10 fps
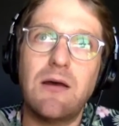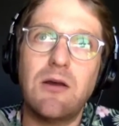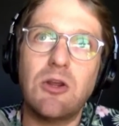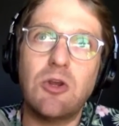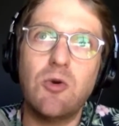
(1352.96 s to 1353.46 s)

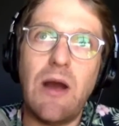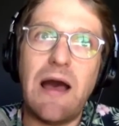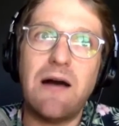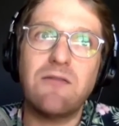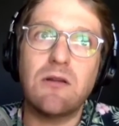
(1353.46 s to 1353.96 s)
you
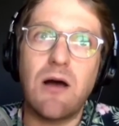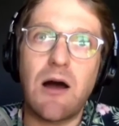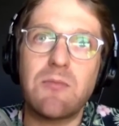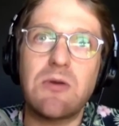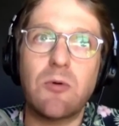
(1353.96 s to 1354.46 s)
have a
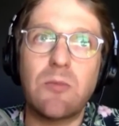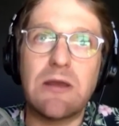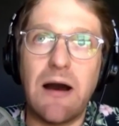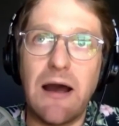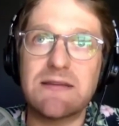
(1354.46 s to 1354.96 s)
lot of people
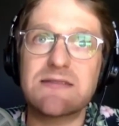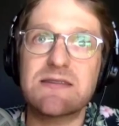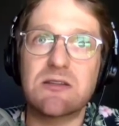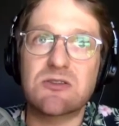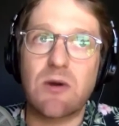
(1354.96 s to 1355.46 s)
behind the
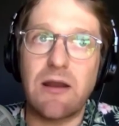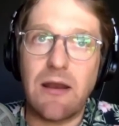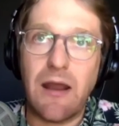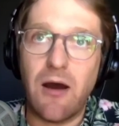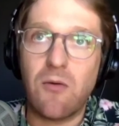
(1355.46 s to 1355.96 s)
scenes right
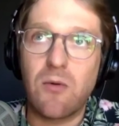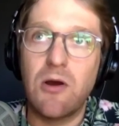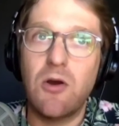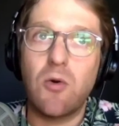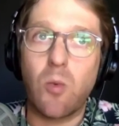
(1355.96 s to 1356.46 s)
now
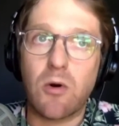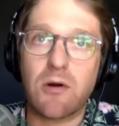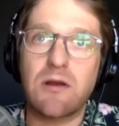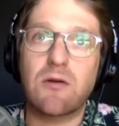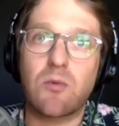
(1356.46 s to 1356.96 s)

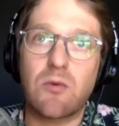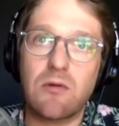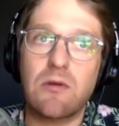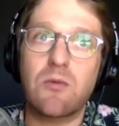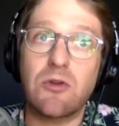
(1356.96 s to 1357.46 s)
working
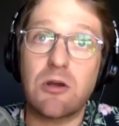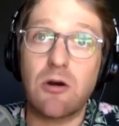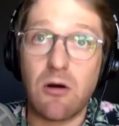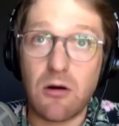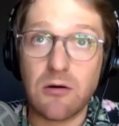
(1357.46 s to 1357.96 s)
really, really
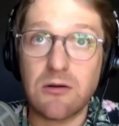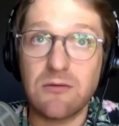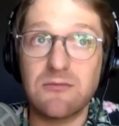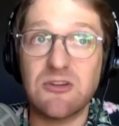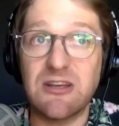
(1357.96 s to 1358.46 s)
hard
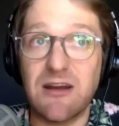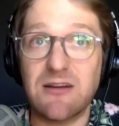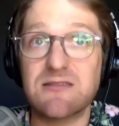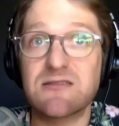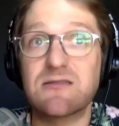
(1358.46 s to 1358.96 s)
to get
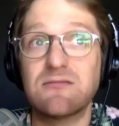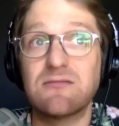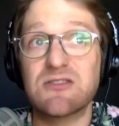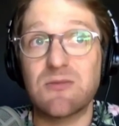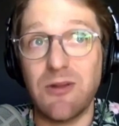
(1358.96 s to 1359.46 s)
us
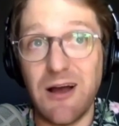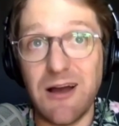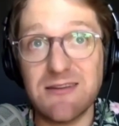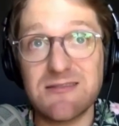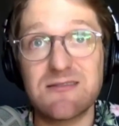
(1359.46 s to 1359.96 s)

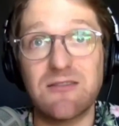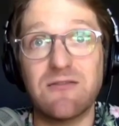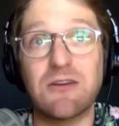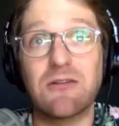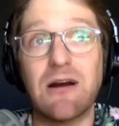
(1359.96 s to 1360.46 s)
supplies, to
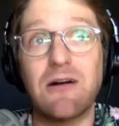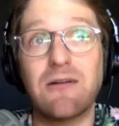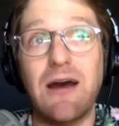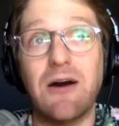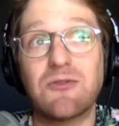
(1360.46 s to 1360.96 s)
figure out
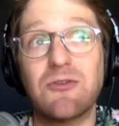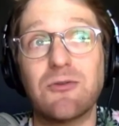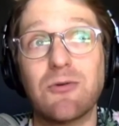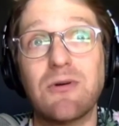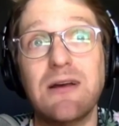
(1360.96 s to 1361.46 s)
how
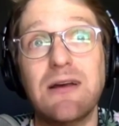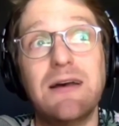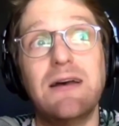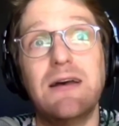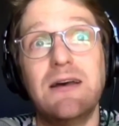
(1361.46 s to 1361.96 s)
to
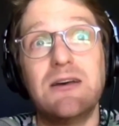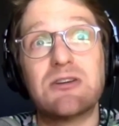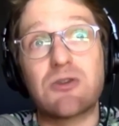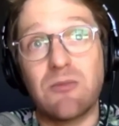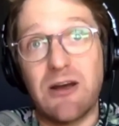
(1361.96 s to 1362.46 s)

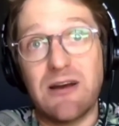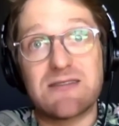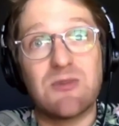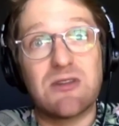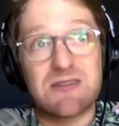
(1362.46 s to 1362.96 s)
streamline
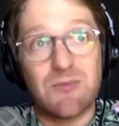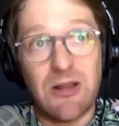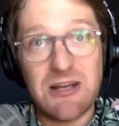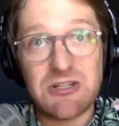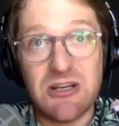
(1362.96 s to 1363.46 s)
some of these
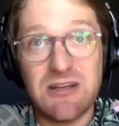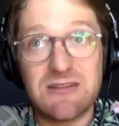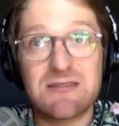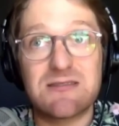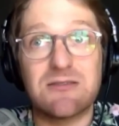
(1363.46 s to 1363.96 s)
supply chains.